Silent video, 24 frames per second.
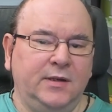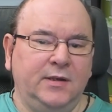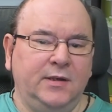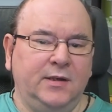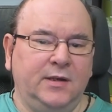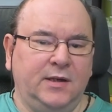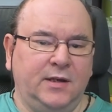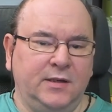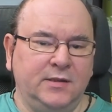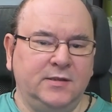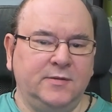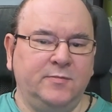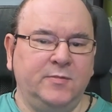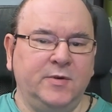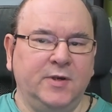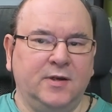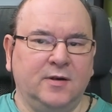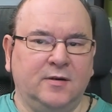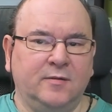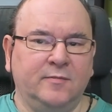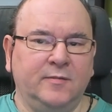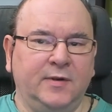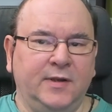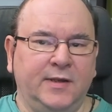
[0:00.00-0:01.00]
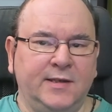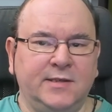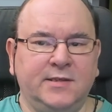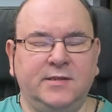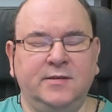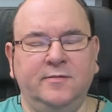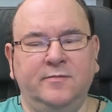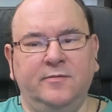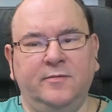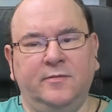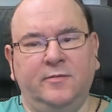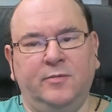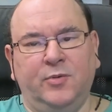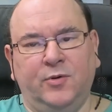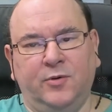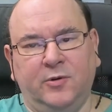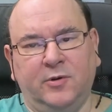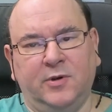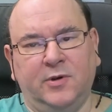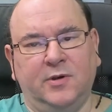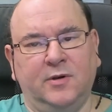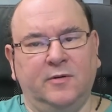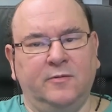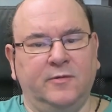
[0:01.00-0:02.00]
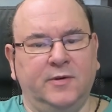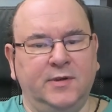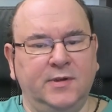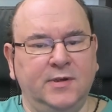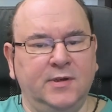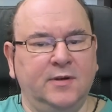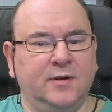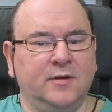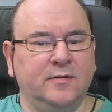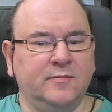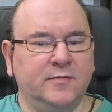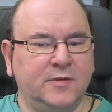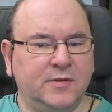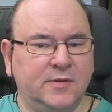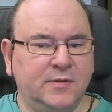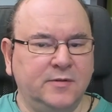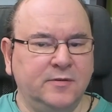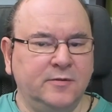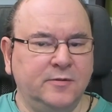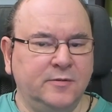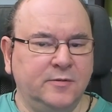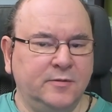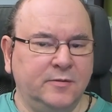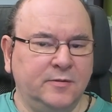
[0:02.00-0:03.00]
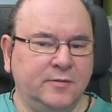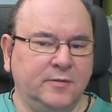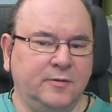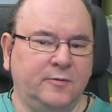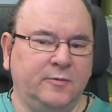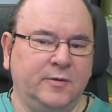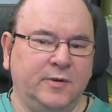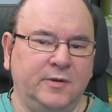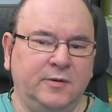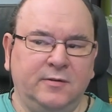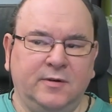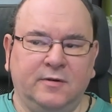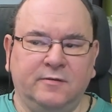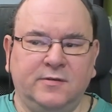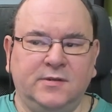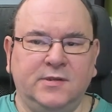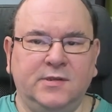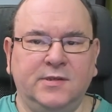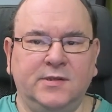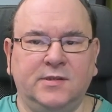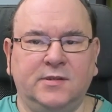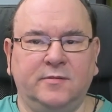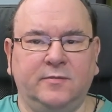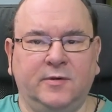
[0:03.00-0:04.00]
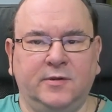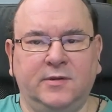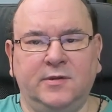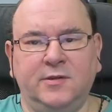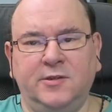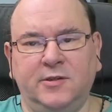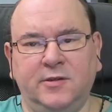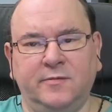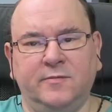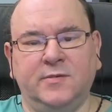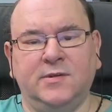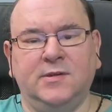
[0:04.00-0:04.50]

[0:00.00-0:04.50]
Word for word: uh, it's become less important when it comes to when you have system on the chip